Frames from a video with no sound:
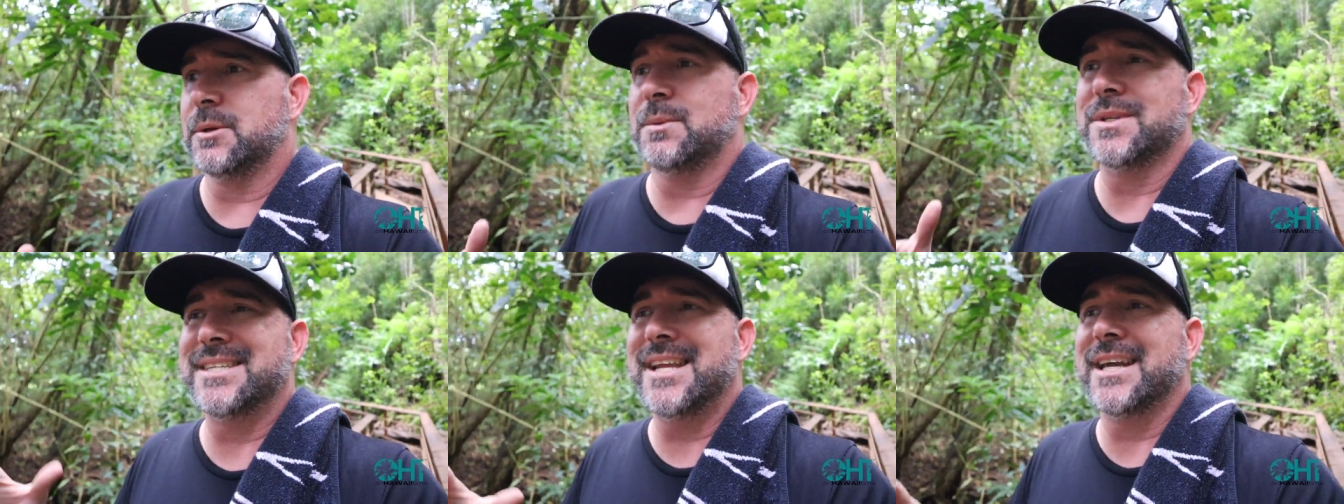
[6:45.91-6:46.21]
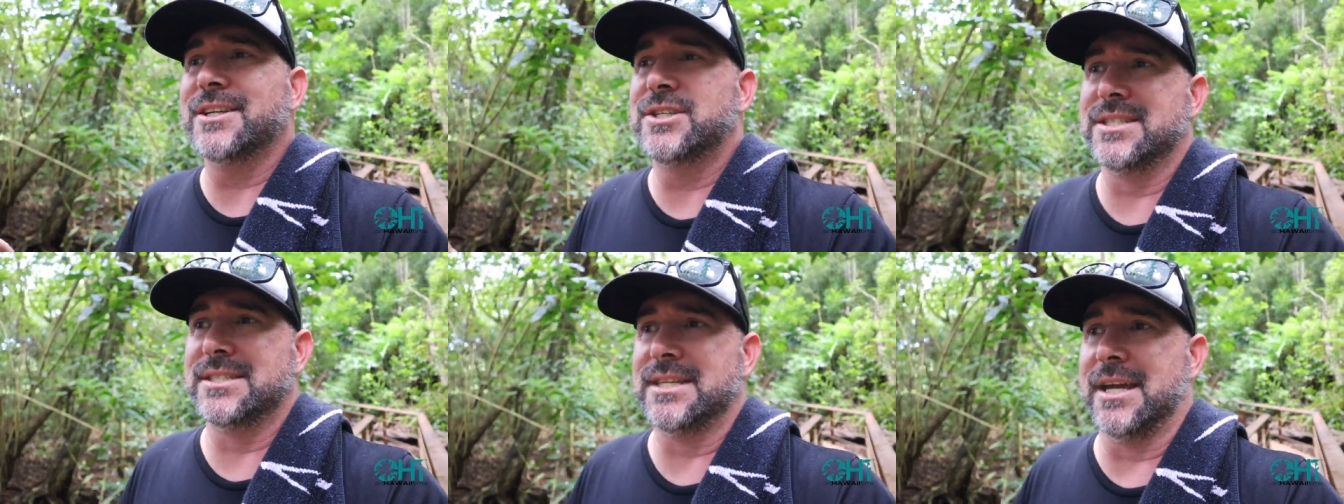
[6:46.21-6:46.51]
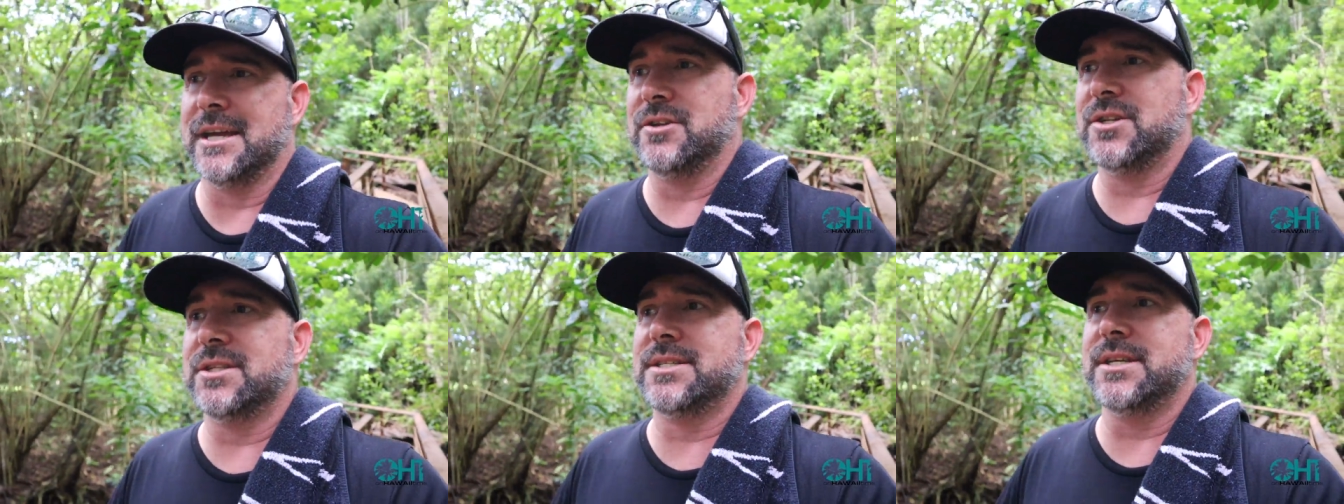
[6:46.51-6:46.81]
it's not just
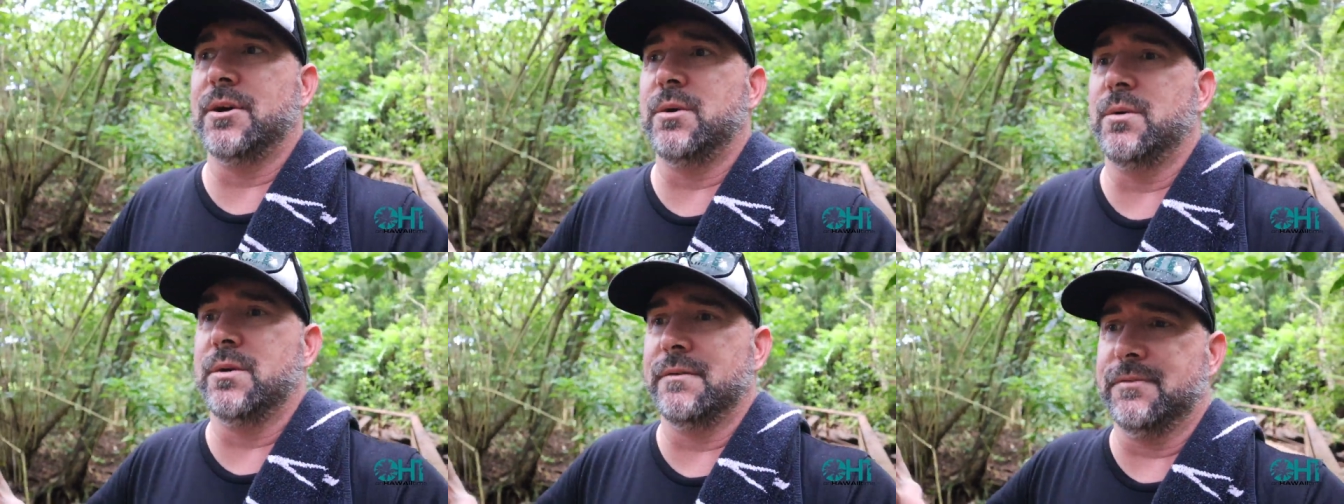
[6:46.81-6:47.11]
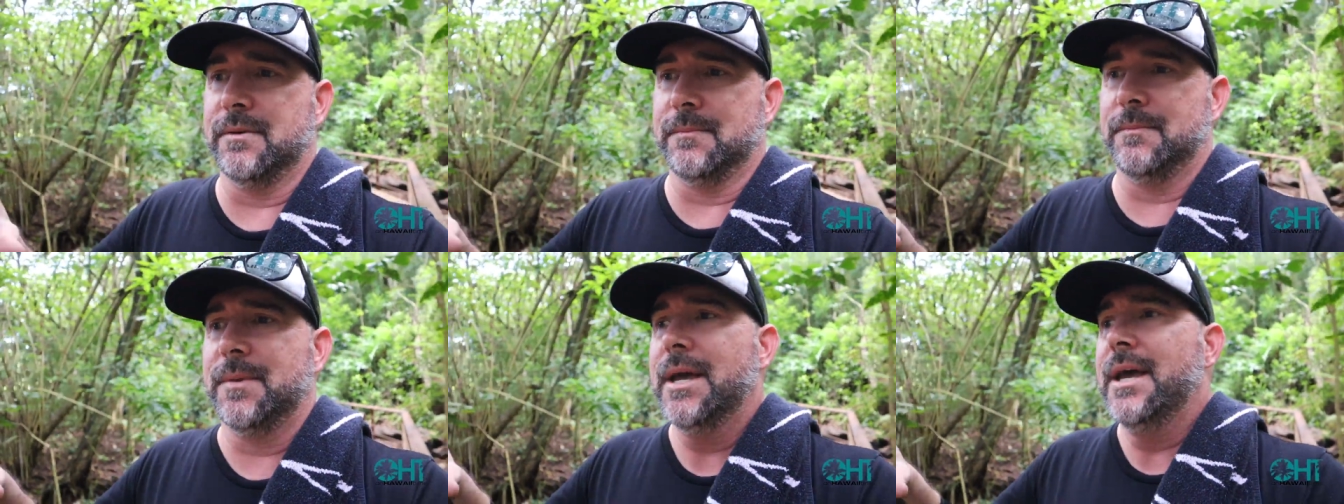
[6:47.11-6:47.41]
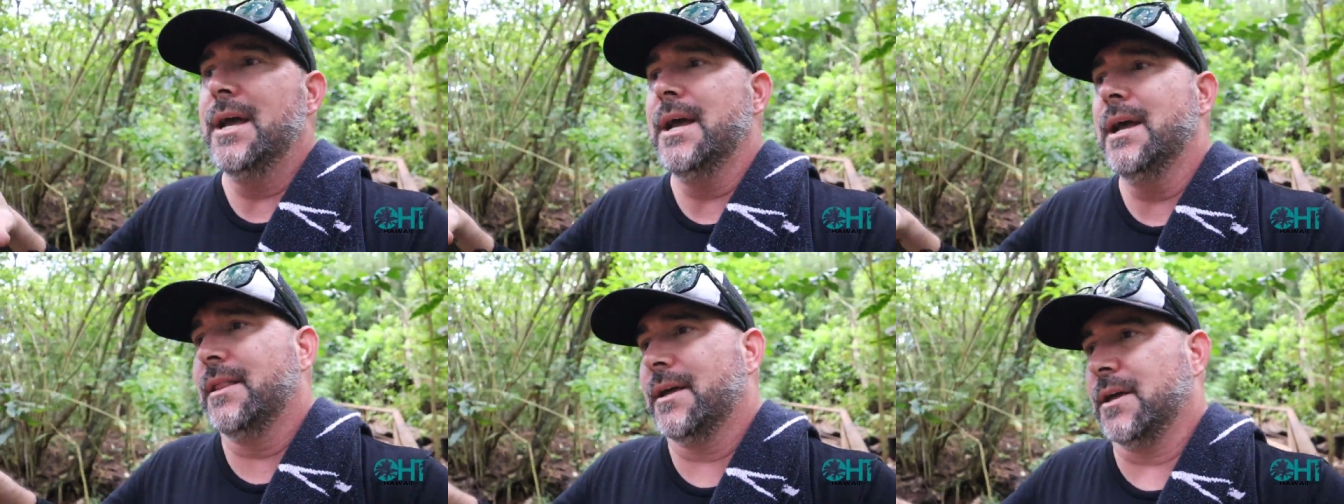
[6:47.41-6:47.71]
that. You're just not going from
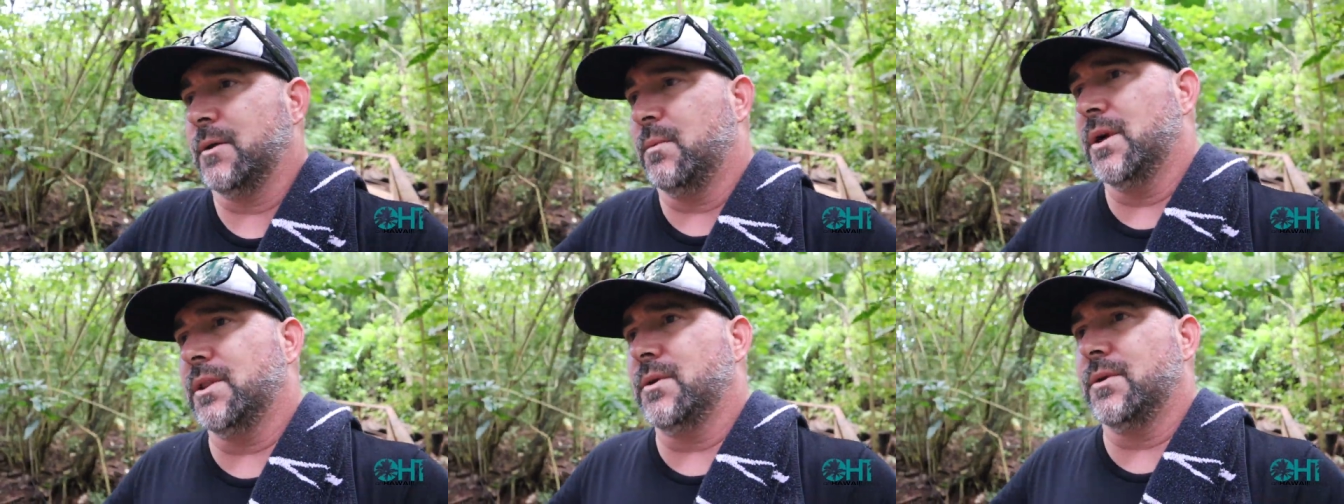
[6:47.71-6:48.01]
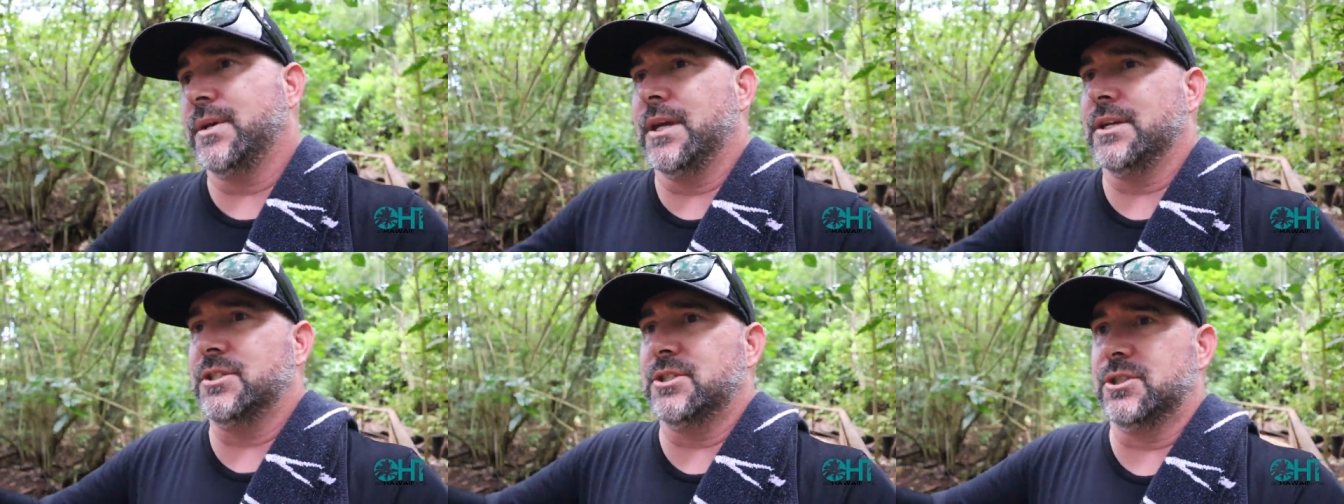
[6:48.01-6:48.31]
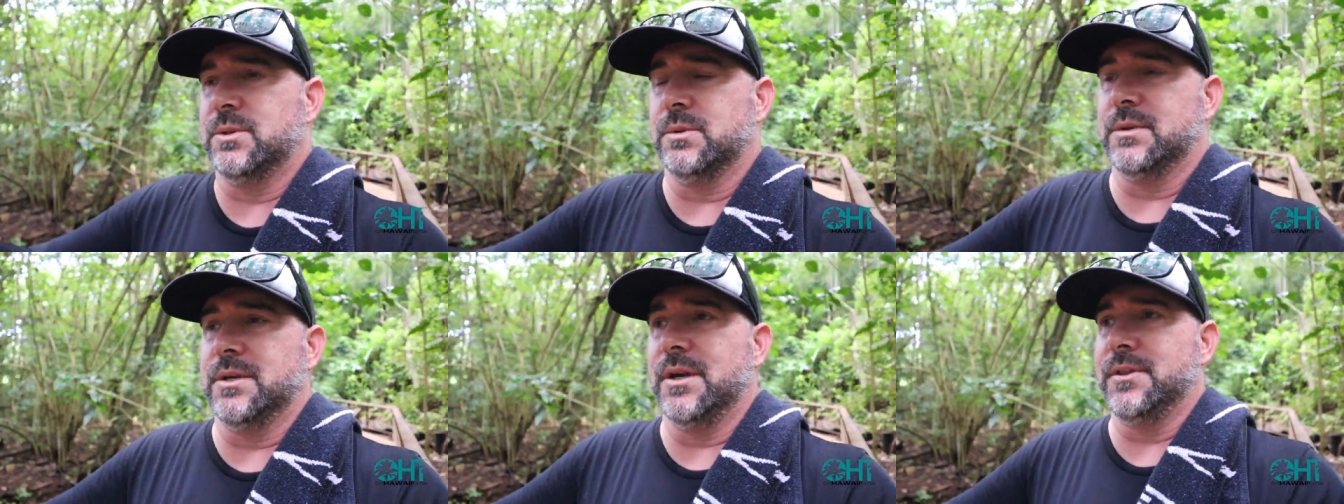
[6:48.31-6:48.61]
like one
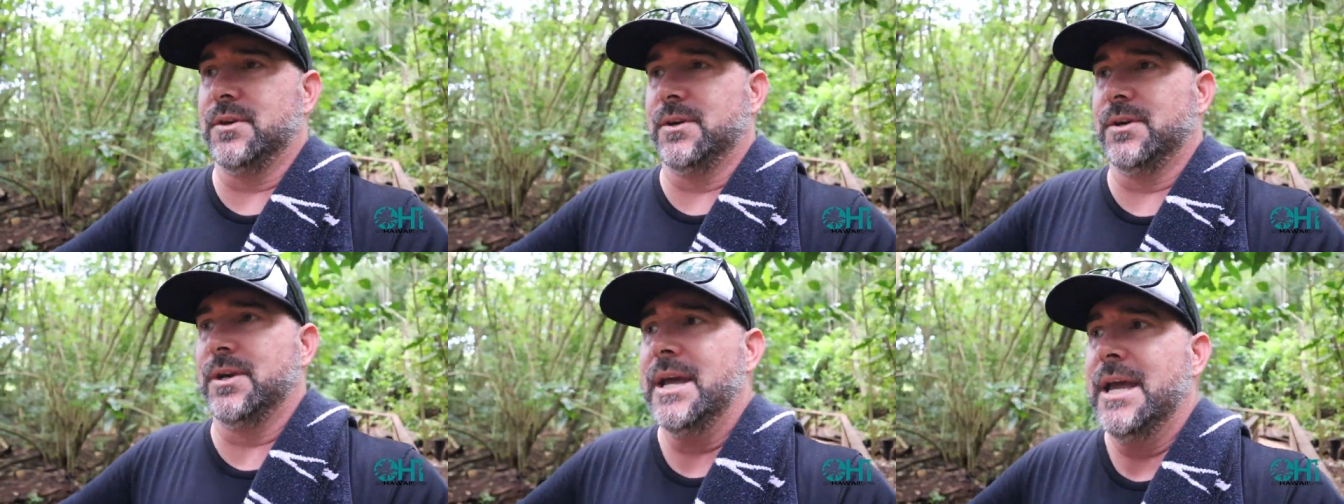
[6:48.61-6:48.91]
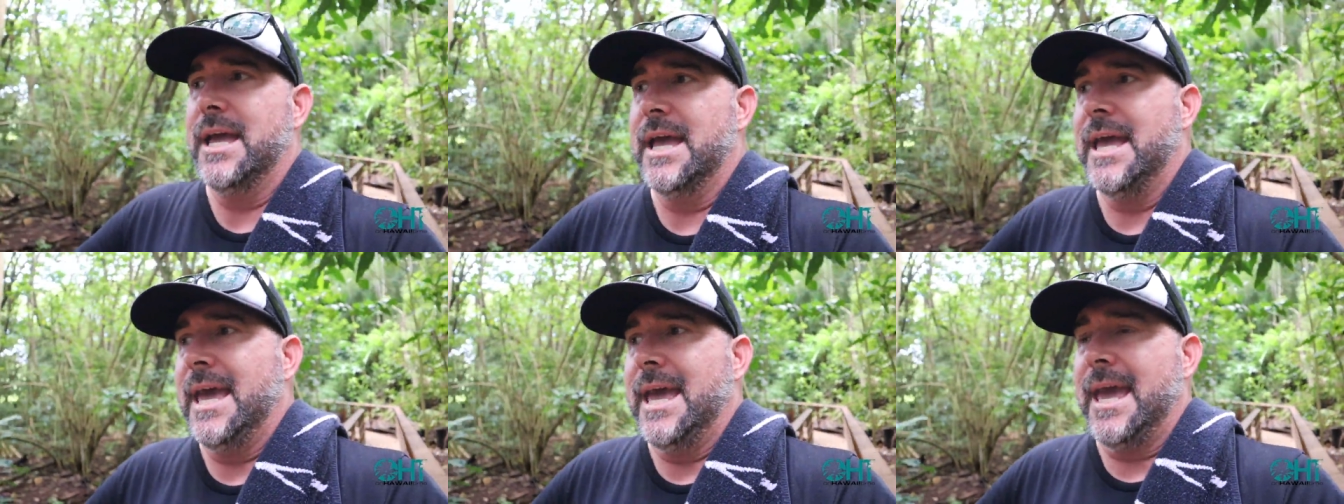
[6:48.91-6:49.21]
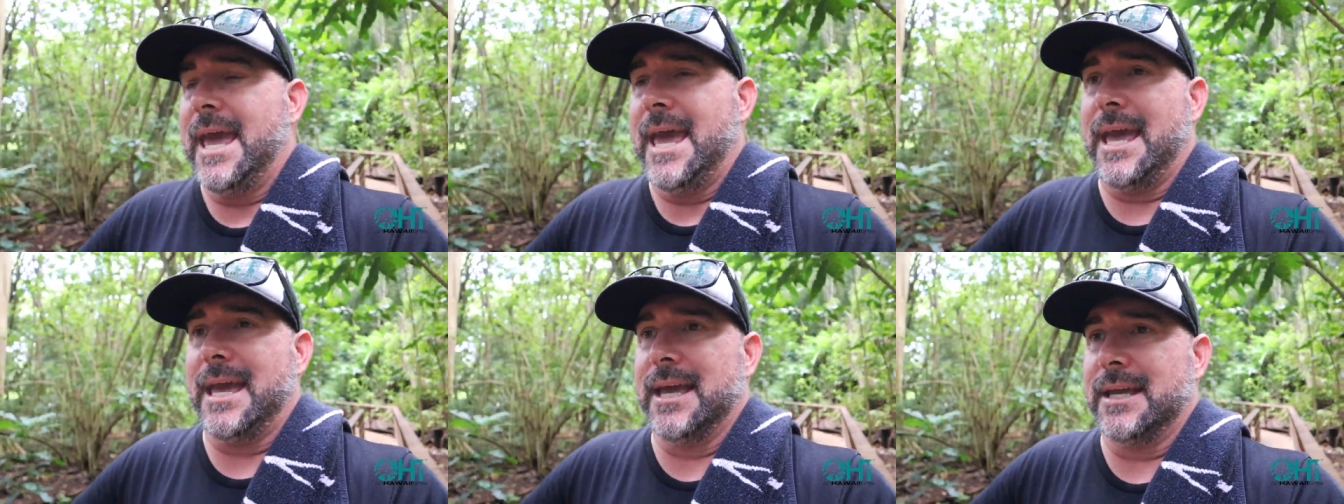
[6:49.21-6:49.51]
location to another
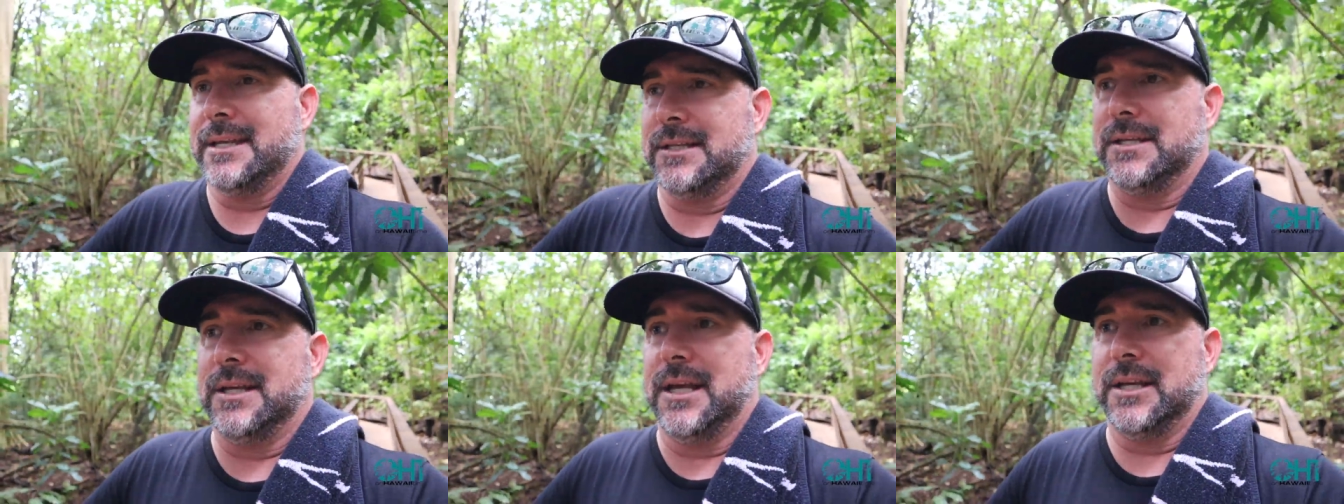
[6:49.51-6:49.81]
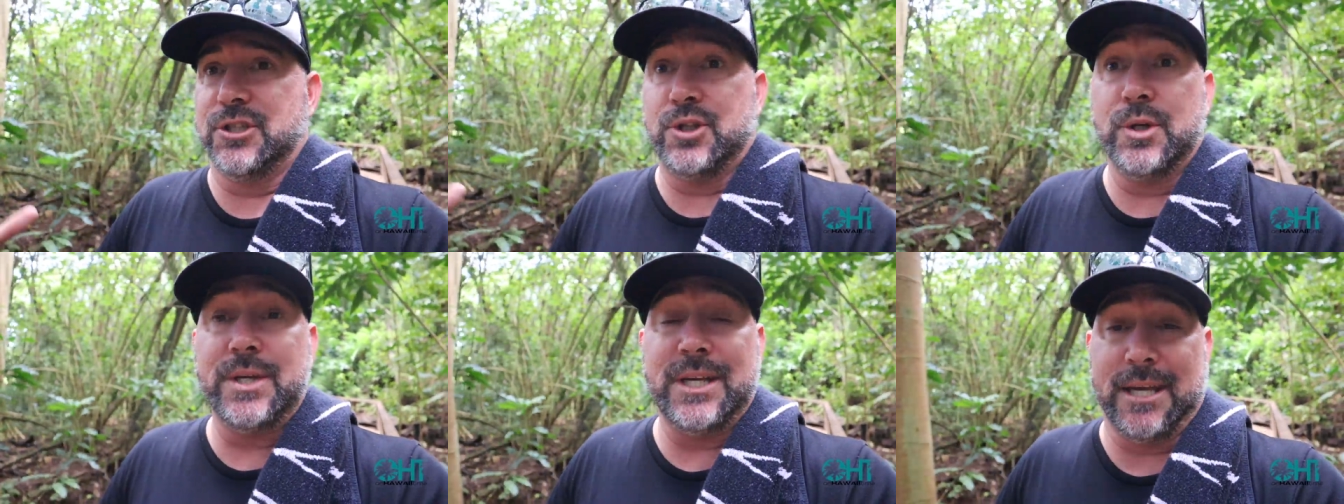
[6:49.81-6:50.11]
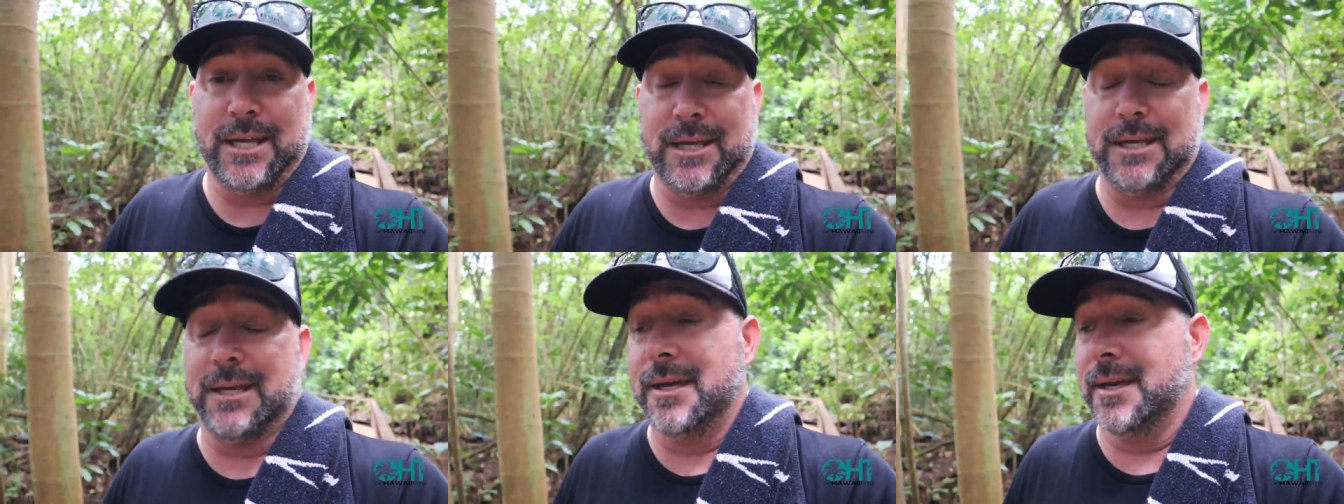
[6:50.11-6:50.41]
and
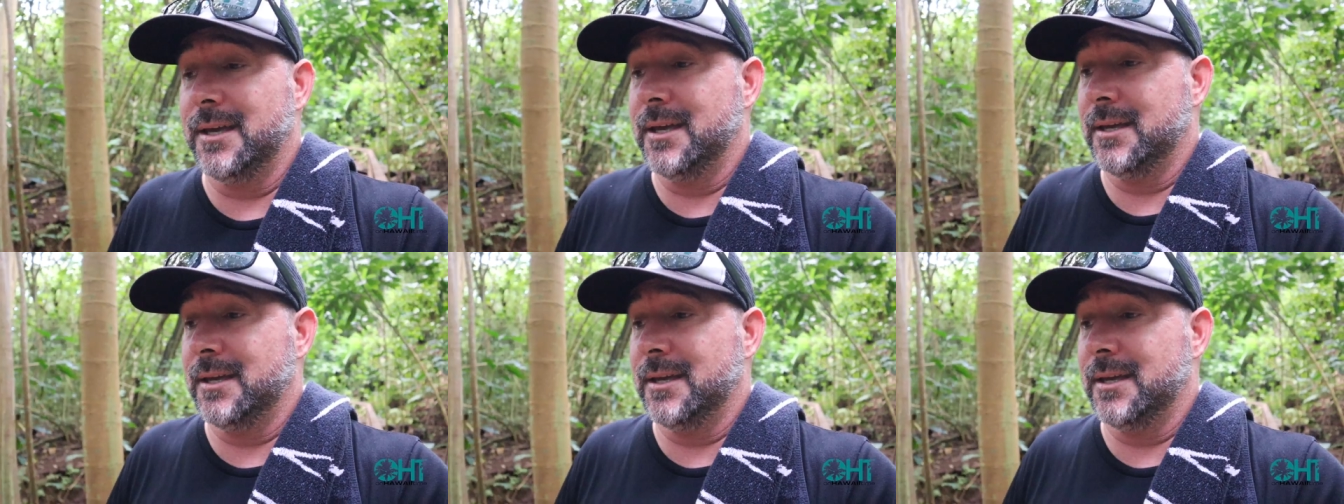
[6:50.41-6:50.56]
drinking.